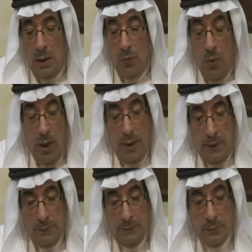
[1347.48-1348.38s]
Why
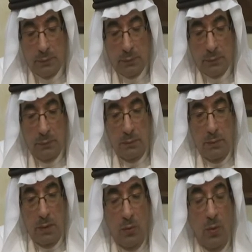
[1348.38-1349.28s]

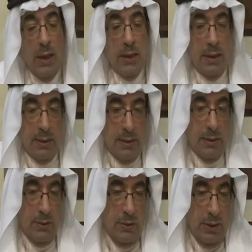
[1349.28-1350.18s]
this
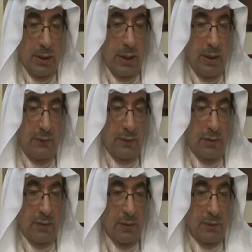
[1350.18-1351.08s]
story I have
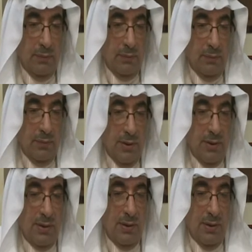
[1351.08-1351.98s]

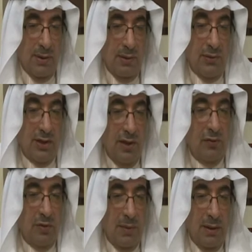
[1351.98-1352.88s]
it's deserved
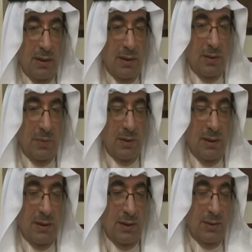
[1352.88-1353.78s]
to be
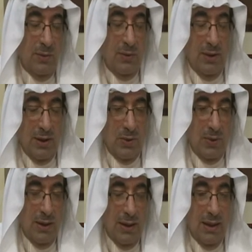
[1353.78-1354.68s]
told
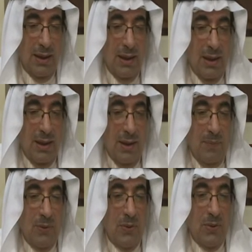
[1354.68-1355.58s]
actually,
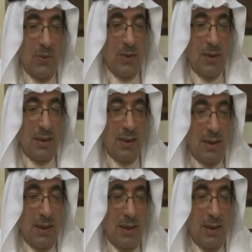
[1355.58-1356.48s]
because
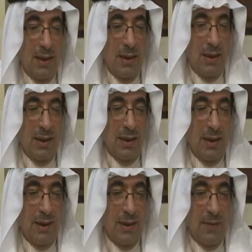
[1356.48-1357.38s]
I
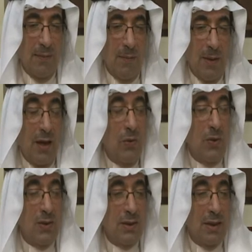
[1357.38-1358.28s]

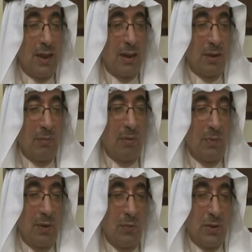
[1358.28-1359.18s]
remember
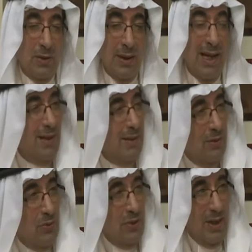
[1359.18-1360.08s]
I was 8
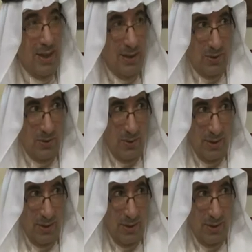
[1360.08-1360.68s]
or 9 years old.